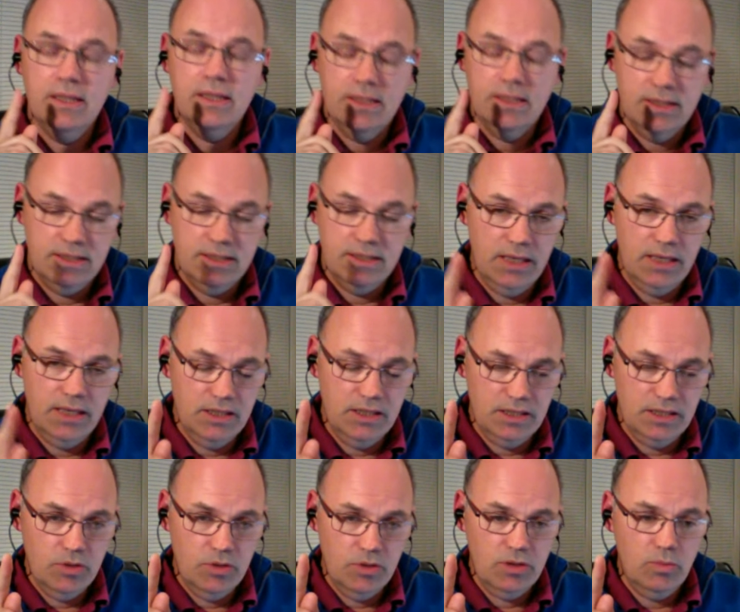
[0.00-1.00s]
Take this
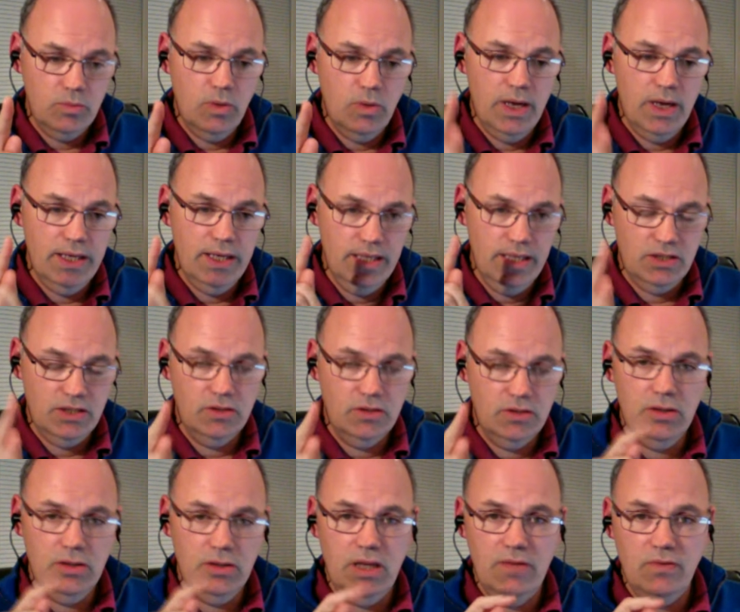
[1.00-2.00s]
image away, it's
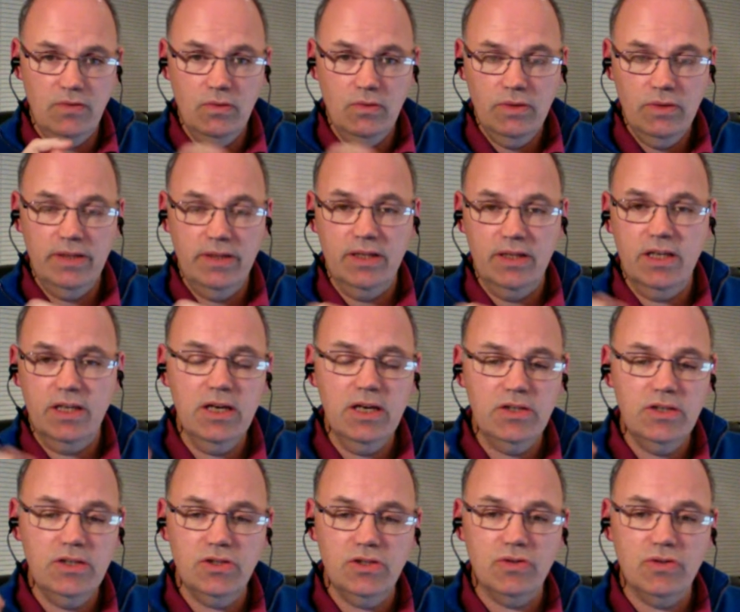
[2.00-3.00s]
not level. And the guy
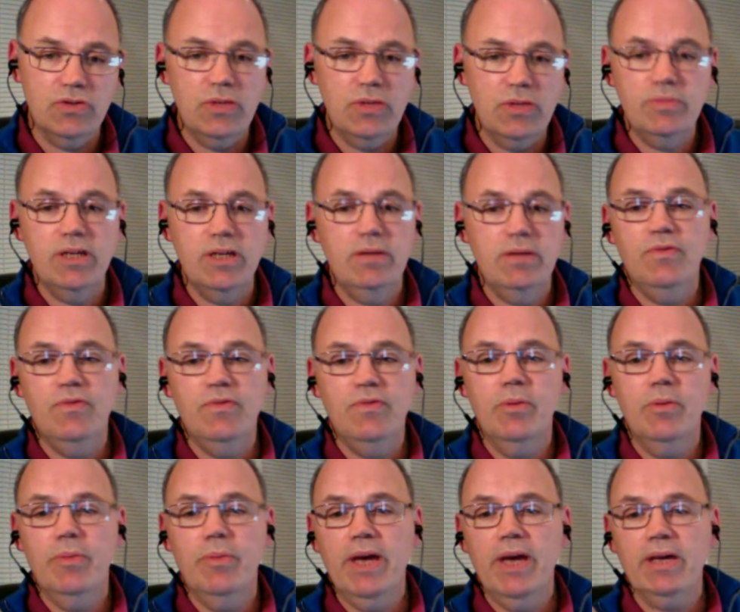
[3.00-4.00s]
screamed at him from the
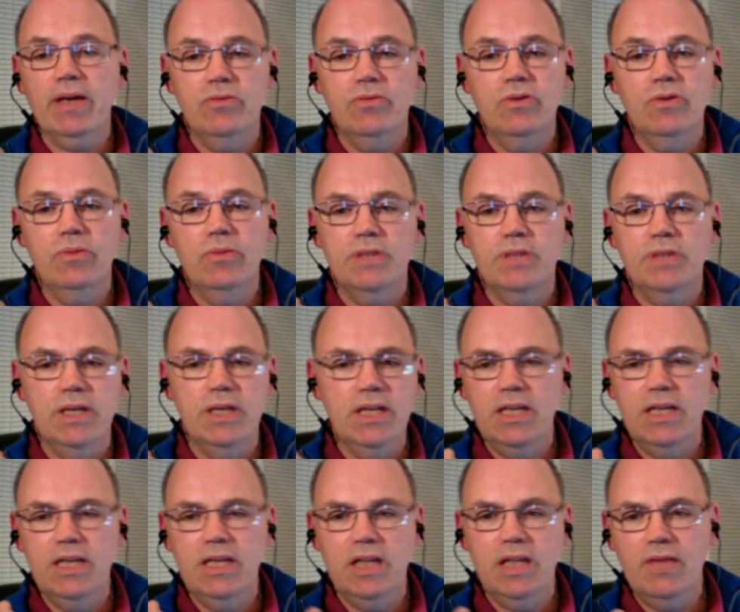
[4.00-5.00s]
back of the room, saying, It
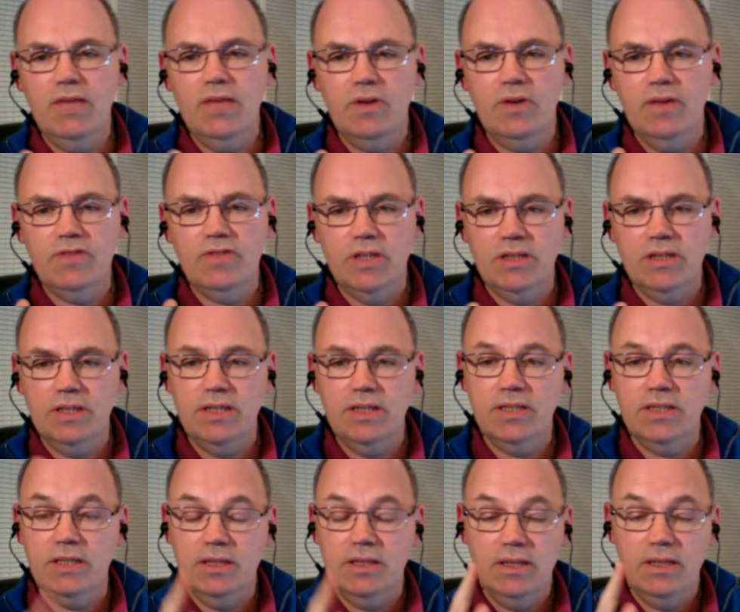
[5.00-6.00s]
is level, I've checked it. He
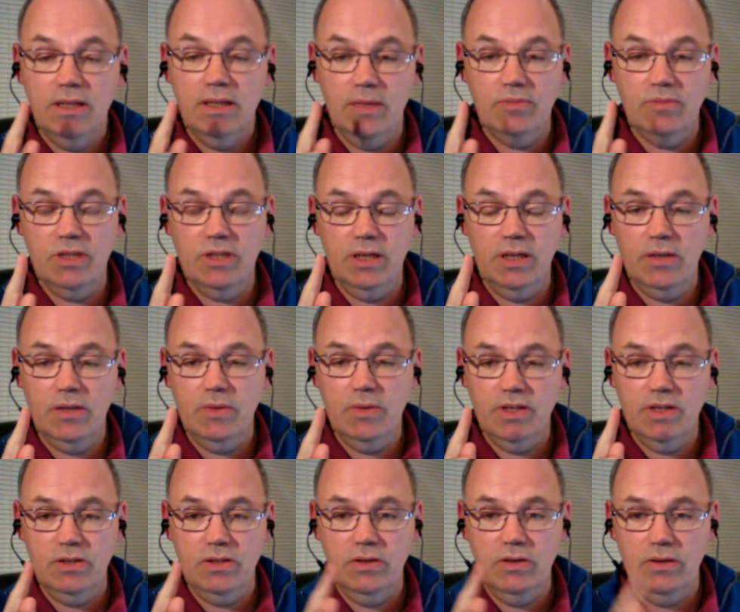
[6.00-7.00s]
said, I'm telling you,
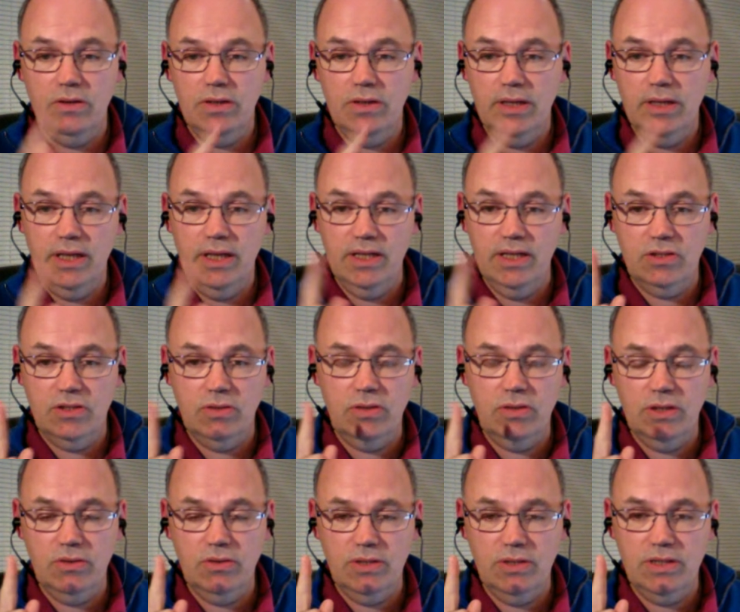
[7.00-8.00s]
it's not. It's two
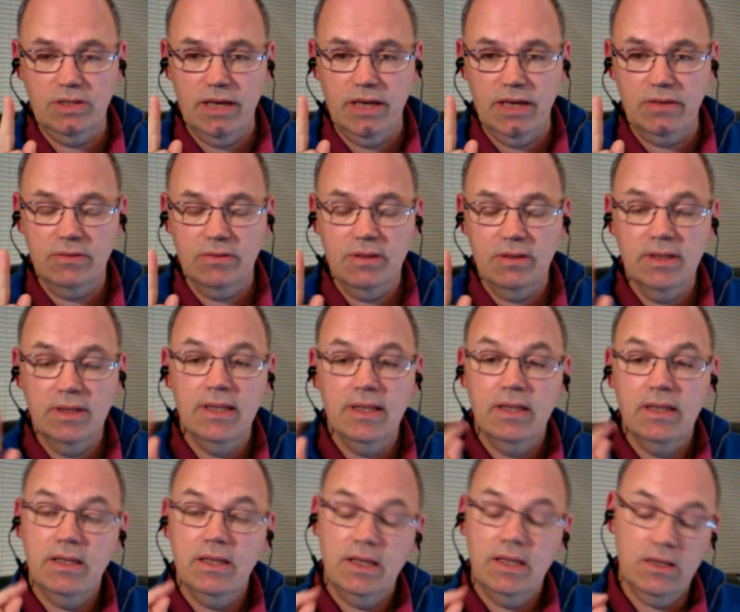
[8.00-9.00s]
degrees out.
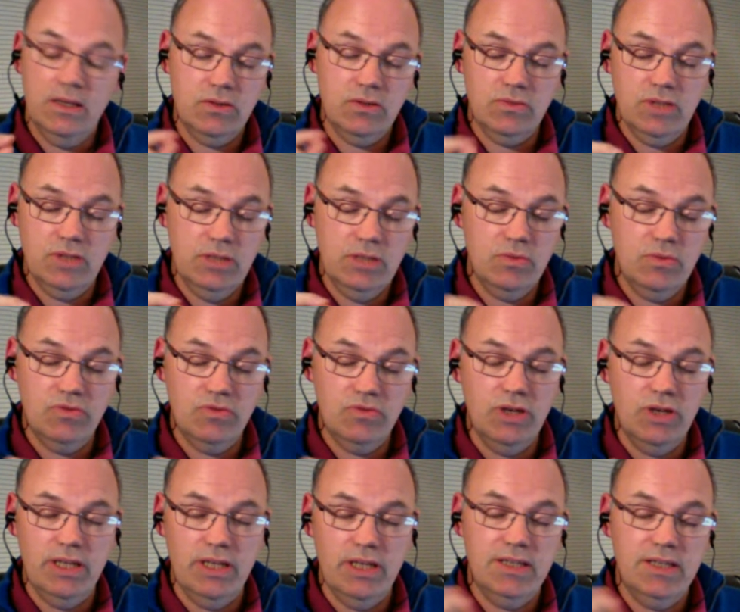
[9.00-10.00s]
And of course, he was
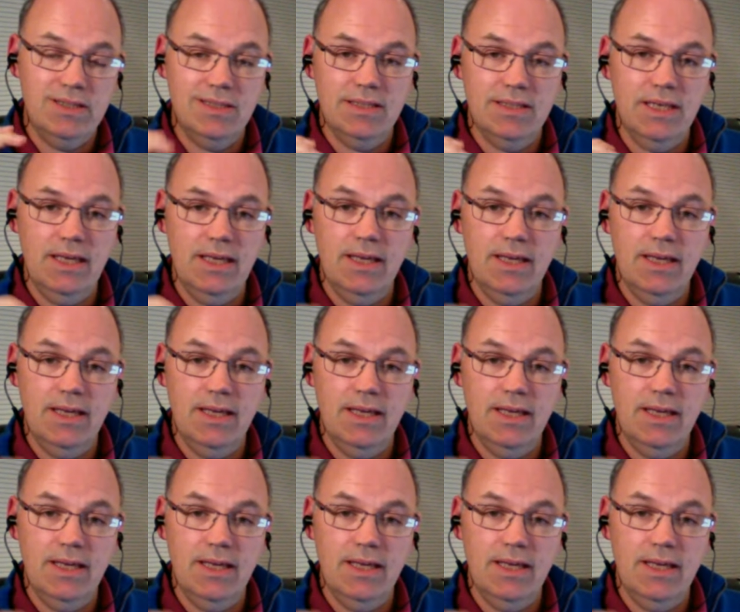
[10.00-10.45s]
right, he could see it.